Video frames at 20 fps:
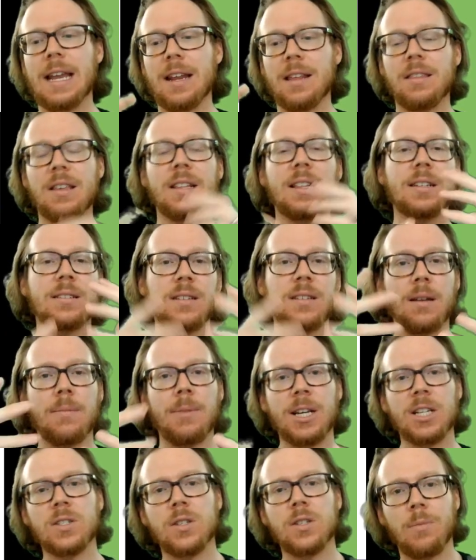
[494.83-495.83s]
And I think that's going to
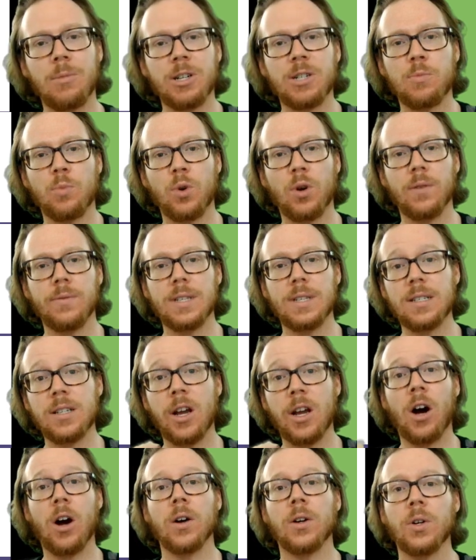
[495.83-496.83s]
make so much more of this
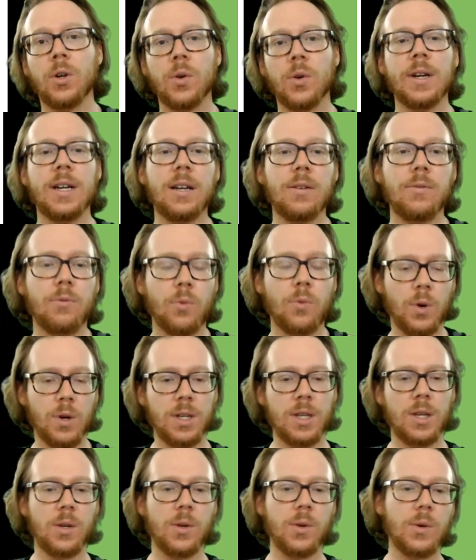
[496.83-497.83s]
concrete for
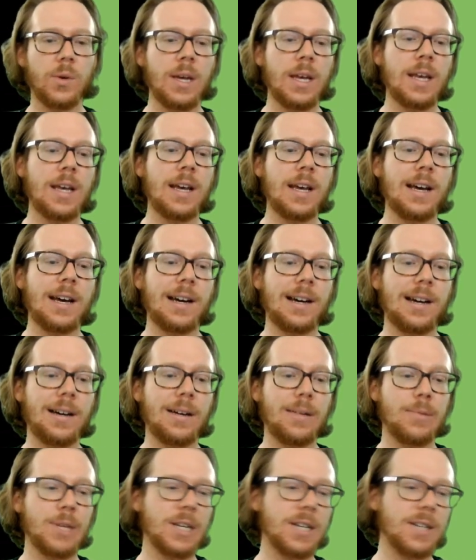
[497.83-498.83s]
you
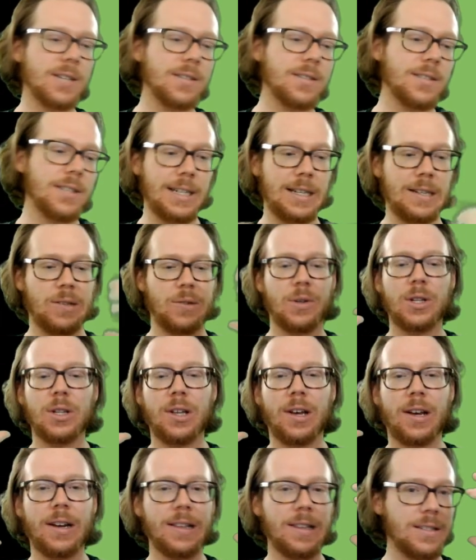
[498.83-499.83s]
because, a
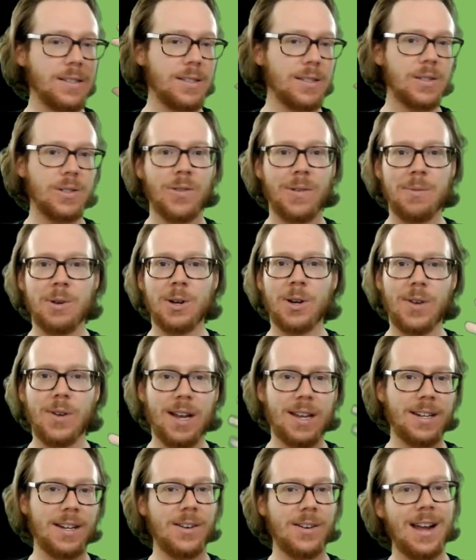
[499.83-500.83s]
lot of this is swimming
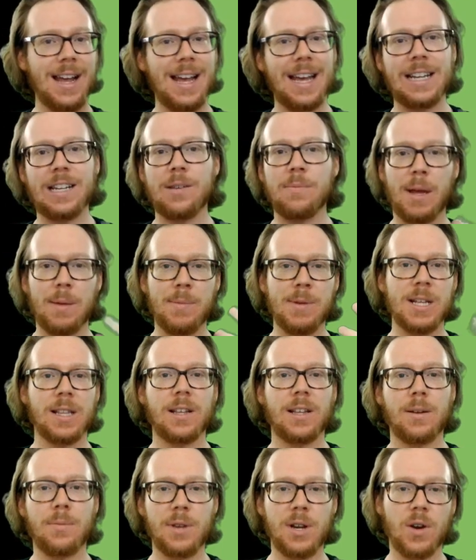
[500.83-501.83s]
around in your head and you may be a
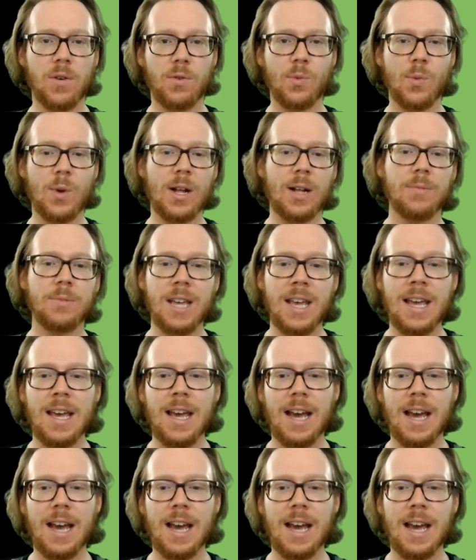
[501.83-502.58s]
little bit overwhelmed.